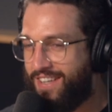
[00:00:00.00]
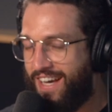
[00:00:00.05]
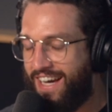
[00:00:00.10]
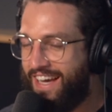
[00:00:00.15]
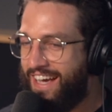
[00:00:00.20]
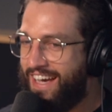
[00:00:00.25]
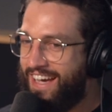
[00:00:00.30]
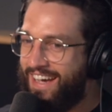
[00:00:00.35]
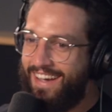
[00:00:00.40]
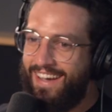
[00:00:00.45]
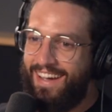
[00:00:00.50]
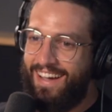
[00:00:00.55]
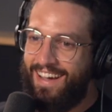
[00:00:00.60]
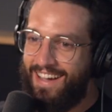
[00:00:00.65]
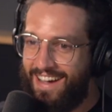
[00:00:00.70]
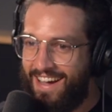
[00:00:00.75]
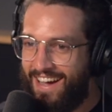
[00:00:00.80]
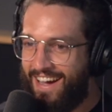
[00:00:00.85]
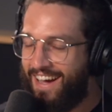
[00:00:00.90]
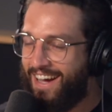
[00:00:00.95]
Like,
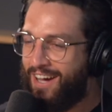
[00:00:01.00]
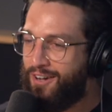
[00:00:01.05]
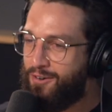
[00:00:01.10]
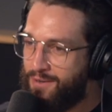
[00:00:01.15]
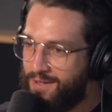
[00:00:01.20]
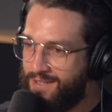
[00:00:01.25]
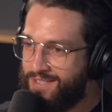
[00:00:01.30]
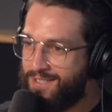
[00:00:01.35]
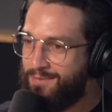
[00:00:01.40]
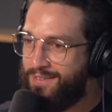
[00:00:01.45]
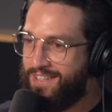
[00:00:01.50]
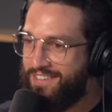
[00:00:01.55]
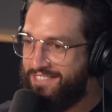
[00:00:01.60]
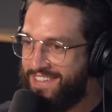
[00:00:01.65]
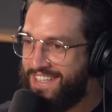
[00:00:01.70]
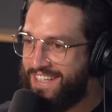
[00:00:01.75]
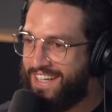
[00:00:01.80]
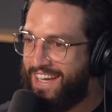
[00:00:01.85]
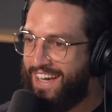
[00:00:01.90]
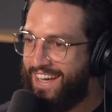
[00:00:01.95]
I was a bit of a
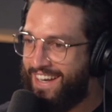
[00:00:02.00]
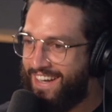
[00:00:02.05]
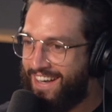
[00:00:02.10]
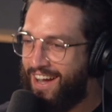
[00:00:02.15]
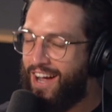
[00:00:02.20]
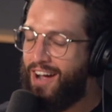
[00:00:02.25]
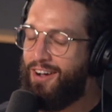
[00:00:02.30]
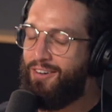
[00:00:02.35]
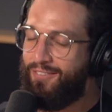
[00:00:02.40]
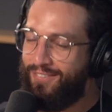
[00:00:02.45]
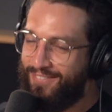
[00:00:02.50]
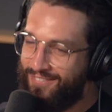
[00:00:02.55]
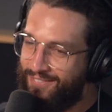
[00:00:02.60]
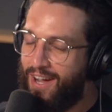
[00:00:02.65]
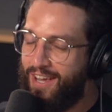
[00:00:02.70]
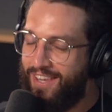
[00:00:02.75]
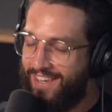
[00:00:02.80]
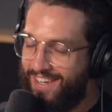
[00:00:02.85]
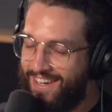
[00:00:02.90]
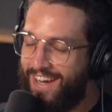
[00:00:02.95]

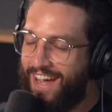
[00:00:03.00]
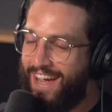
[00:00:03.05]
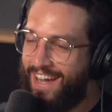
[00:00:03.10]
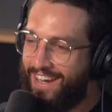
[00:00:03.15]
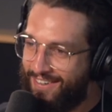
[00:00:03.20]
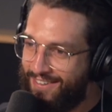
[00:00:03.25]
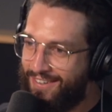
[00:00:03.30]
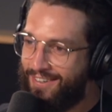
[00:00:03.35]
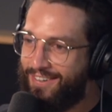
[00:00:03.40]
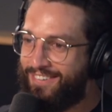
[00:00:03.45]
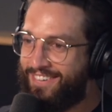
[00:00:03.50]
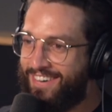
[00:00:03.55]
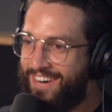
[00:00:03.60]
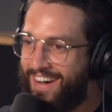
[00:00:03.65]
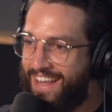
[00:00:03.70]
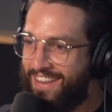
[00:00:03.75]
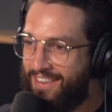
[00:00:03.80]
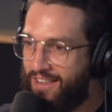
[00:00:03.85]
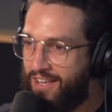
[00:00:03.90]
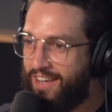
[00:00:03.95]
dickhead. You're
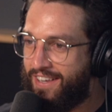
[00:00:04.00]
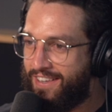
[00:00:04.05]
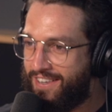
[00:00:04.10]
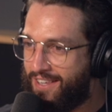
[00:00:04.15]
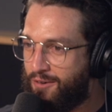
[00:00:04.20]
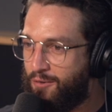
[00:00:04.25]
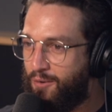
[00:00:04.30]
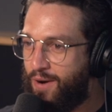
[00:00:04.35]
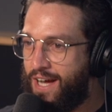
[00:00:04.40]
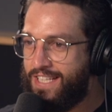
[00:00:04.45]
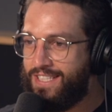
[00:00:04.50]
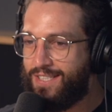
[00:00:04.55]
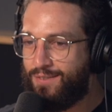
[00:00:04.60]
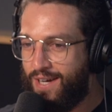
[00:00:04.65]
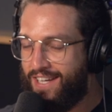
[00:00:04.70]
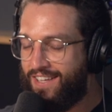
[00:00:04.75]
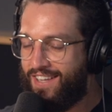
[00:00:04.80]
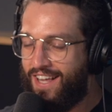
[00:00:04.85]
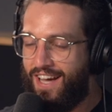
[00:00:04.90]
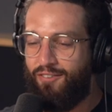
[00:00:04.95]
right. The ones
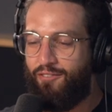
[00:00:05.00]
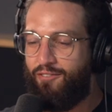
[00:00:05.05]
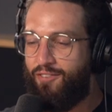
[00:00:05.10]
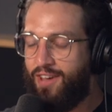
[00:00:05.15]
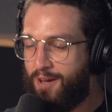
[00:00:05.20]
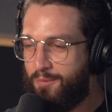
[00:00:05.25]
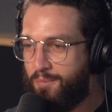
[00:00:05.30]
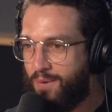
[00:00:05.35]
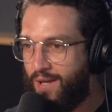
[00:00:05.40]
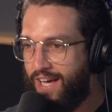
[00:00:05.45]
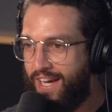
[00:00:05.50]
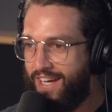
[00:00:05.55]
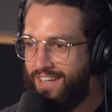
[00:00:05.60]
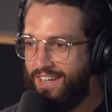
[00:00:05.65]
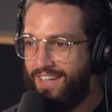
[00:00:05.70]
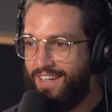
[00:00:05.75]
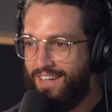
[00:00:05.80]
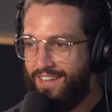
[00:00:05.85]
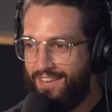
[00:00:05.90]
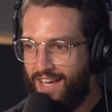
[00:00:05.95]
where you're like, fair play,
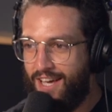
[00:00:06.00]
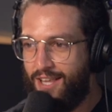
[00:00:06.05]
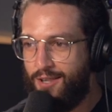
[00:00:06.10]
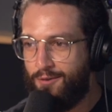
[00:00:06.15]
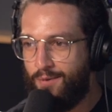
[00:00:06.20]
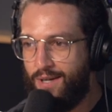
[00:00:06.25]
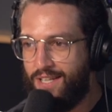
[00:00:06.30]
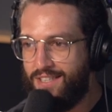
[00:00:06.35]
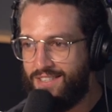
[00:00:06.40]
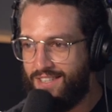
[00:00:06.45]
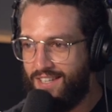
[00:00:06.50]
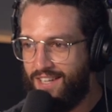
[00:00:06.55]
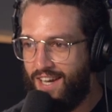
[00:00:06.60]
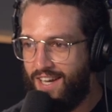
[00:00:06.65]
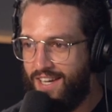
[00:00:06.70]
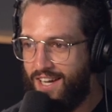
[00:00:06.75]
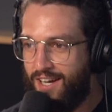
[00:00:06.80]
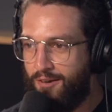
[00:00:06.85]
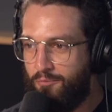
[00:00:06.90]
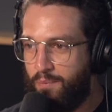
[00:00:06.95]
they're the ones that
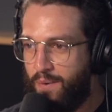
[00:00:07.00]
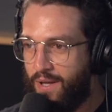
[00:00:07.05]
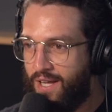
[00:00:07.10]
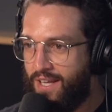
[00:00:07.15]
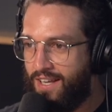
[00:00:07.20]
get you.